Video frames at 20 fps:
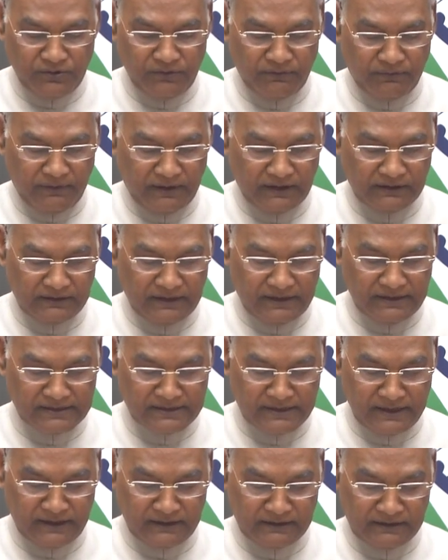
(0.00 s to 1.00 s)
to further
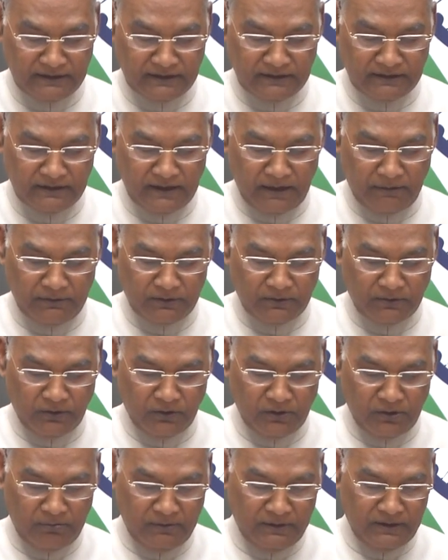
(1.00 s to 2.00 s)
strengthen our
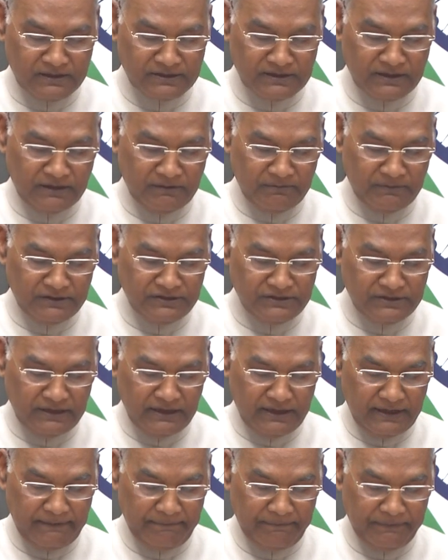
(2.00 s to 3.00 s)
collaboration with
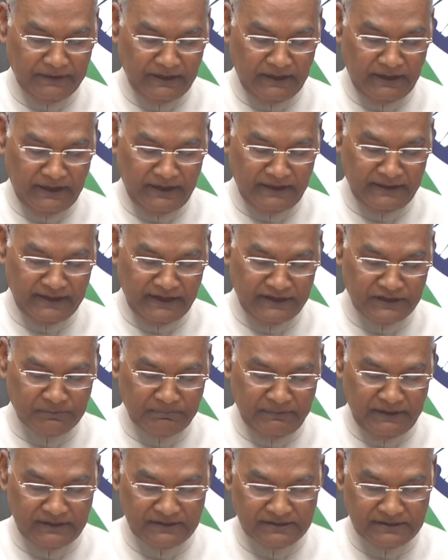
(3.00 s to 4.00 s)
Chile in the
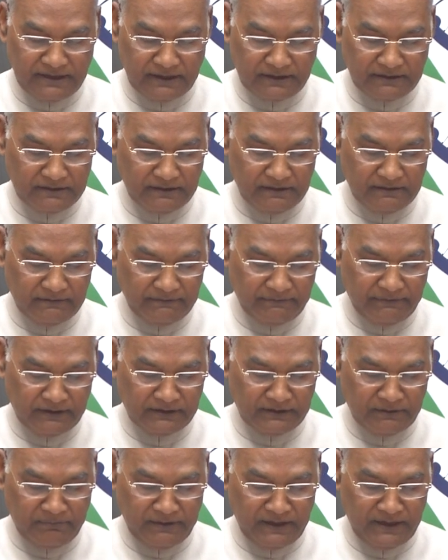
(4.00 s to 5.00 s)
space sector for
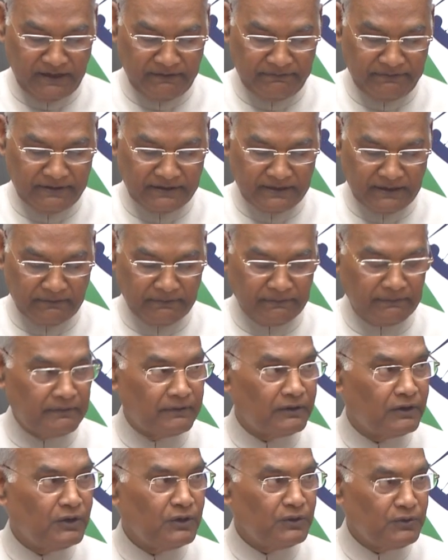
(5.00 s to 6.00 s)
the benefit of
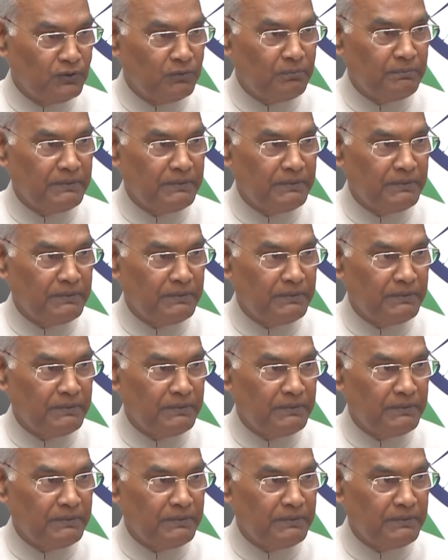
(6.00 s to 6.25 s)
our two